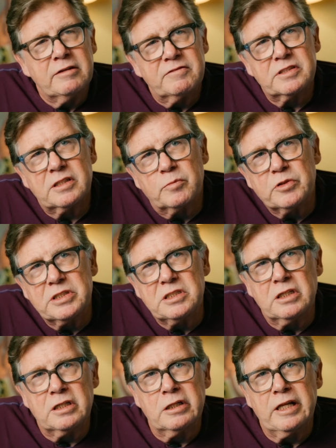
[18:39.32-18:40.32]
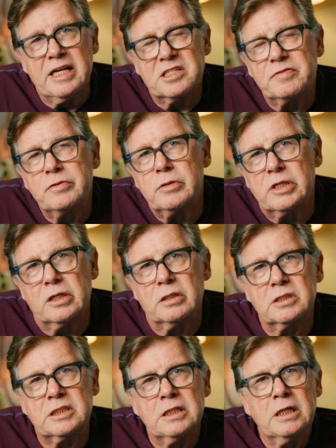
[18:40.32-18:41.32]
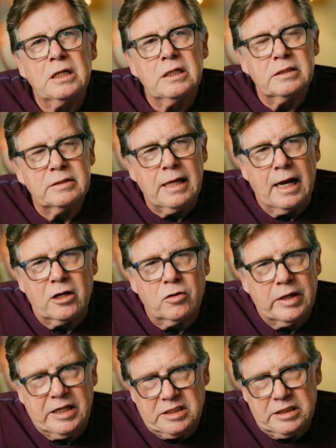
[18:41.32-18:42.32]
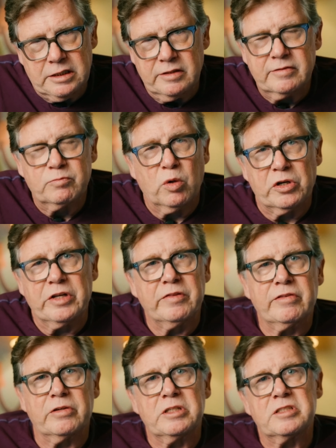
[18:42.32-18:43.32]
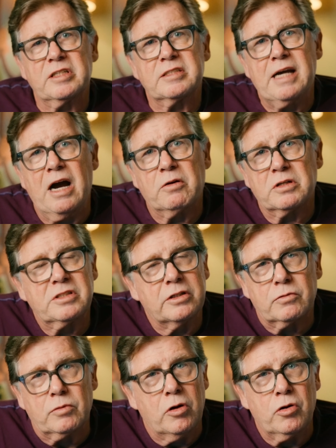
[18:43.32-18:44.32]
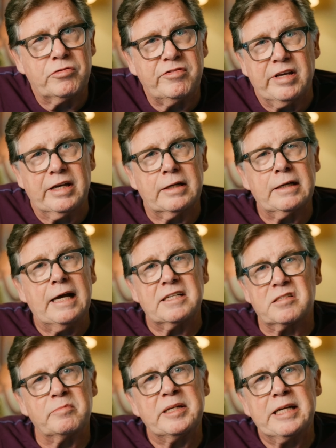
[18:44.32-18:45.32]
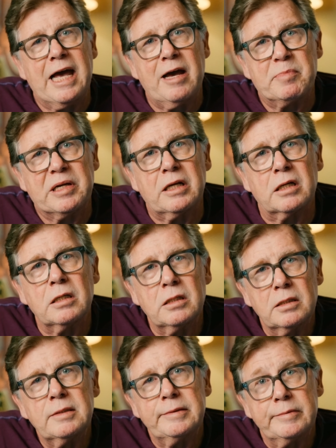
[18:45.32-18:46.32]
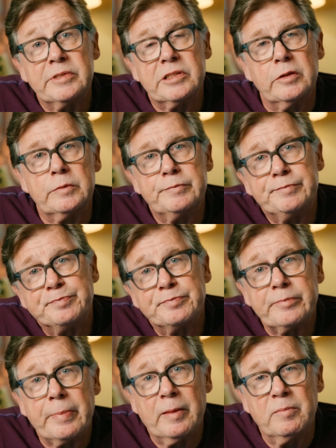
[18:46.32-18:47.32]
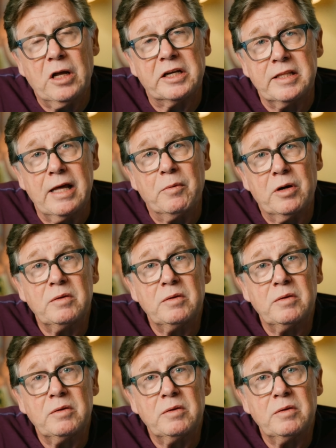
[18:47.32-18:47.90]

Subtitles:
for some reason in the last few years, that crazy working 36 hours in a row thing hasn't been happening. So I'm lucky that way.